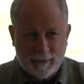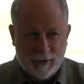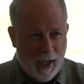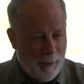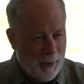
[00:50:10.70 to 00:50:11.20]

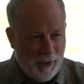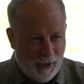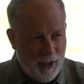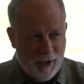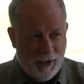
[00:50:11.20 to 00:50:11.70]

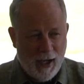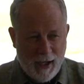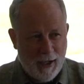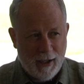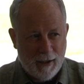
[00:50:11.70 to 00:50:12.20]
chaplaincy, and
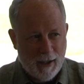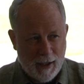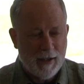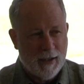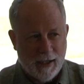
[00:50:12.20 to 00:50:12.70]
say,
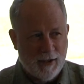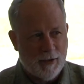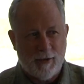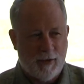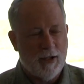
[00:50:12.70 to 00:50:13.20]
is
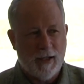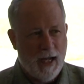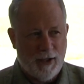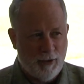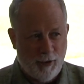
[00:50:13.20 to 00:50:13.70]
that's just
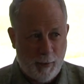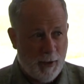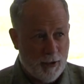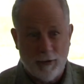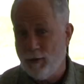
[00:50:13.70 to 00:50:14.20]
naturally
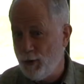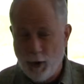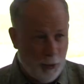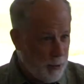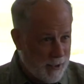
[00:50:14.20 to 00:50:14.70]
spiritual?
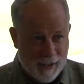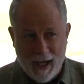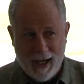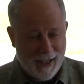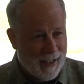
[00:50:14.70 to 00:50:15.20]
No, it's
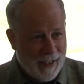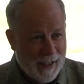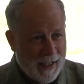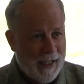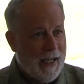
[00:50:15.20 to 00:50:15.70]
not.
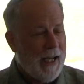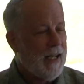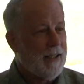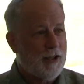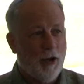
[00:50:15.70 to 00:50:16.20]

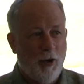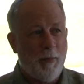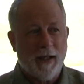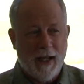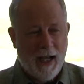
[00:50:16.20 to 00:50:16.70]
And so,
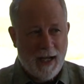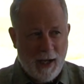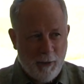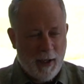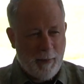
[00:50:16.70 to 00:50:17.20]
but God, I
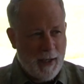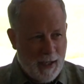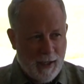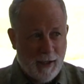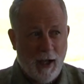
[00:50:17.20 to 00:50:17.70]
want to be
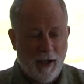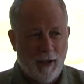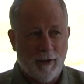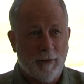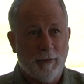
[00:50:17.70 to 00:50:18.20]

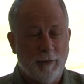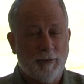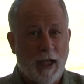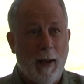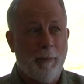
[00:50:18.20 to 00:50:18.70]
a
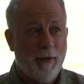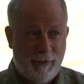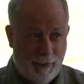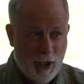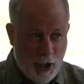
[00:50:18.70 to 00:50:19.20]
chaplain
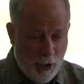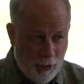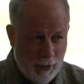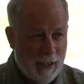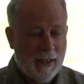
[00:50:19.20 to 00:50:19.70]
for
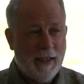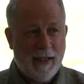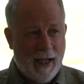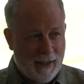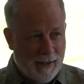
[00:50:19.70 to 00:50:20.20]
you,
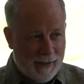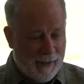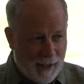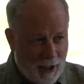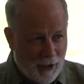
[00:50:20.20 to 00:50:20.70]
not a
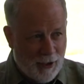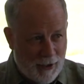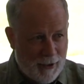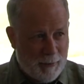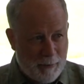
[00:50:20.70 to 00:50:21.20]

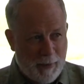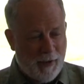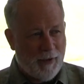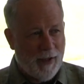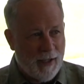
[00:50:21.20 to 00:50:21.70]
secular
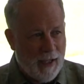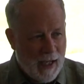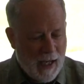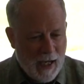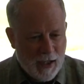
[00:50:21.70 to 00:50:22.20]
person.
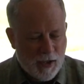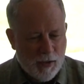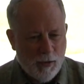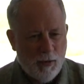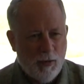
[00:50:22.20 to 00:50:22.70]

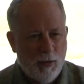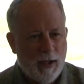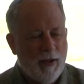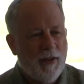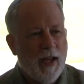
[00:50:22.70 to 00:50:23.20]
So
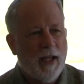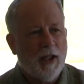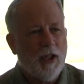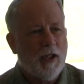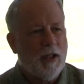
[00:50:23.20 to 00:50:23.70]
what does that
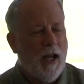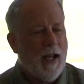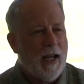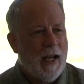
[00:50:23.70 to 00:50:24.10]
look like?